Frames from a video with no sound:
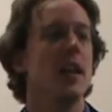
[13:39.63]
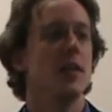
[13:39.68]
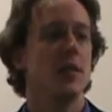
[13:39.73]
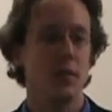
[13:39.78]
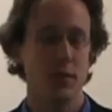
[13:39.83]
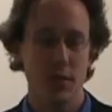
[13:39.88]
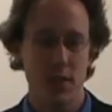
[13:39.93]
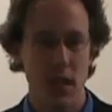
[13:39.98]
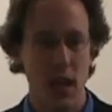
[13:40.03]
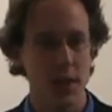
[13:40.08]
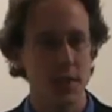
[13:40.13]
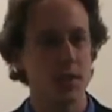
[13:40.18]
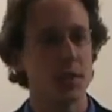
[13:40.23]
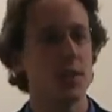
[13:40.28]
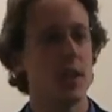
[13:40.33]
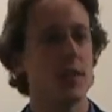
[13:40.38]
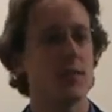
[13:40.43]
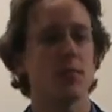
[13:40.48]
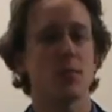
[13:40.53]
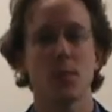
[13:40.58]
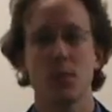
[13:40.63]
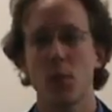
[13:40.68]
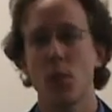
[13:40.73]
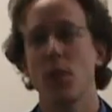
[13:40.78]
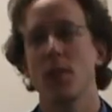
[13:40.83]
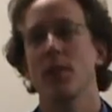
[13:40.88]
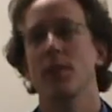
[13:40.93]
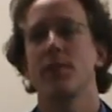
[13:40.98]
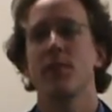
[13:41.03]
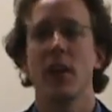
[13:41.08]
There's not a central
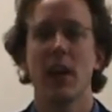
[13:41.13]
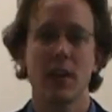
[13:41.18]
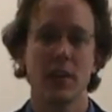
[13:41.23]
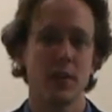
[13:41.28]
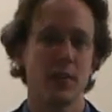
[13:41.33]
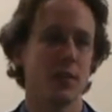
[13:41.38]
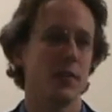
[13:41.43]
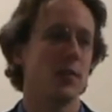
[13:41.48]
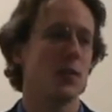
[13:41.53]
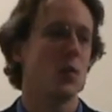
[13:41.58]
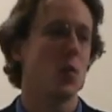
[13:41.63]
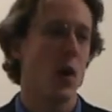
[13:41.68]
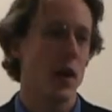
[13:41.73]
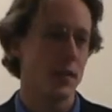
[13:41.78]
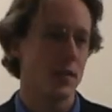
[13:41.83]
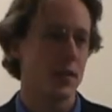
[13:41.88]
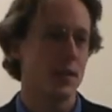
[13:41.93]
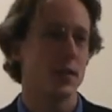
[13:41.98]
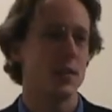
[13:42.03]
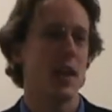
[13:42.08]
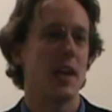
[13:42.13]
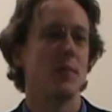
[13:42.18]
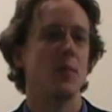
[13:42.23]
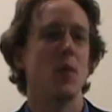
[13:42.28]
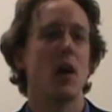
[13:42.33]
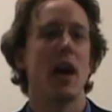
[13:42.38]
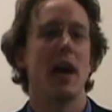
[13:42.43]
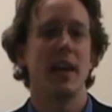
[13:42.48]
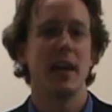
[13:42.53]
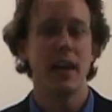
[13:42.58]
point of failure in quite the same
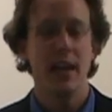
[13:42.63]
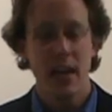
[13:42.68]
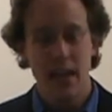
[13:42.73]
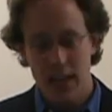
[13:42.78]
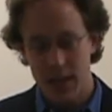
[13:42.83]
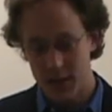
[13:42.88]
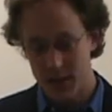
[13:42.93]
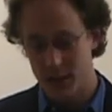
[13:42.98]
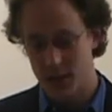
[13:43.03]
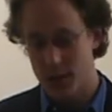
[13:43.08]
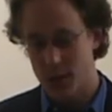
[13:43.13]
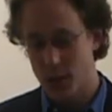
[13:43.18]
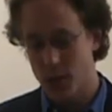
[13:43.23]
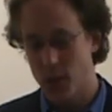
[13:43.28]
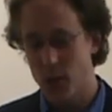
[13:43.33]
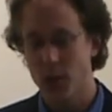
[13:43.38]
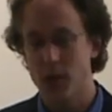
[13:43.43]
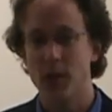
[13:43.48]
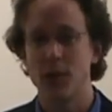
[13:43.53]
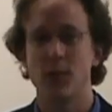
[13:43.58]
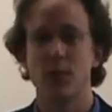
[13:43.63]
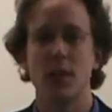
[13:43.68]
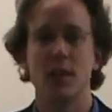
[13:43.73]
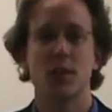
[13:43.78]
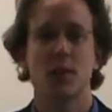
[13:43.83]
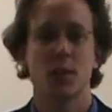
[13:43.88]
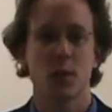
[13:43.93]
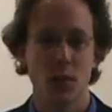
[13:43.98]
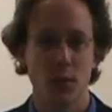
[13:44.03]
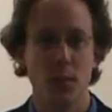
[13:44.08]
way. The security
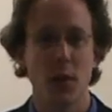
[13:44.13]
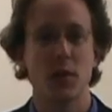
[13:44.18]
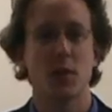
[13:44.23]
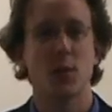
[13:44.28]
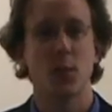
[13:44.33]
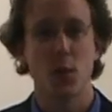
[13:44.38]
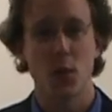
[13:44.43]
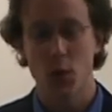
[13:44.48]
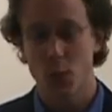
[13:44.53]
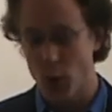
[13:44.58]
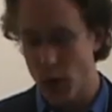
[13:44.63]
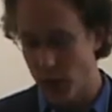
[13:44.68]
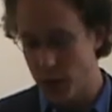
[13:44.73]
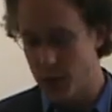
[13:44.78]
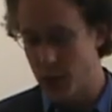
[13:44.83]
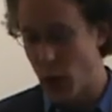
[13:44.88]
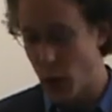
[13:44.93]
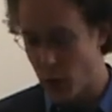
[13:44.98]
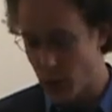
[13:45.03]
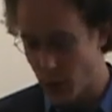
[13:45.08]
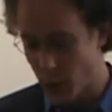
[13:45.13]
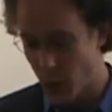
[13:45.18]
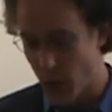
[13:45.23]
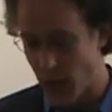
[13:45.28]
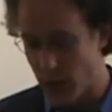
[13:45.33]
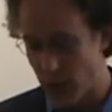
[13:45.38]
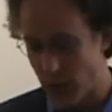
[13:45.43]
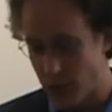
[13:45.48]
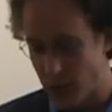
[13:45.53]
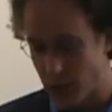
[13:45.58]
risks are much more well known and
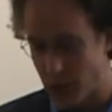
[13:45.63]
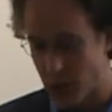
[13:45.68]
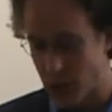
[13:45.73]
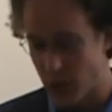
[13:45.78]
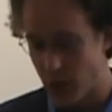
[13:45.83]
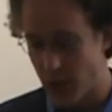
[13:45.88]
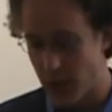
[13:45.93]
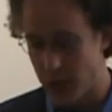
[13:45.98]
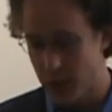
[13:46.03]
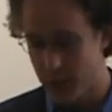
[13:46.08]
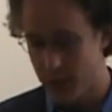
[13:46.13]
well understood.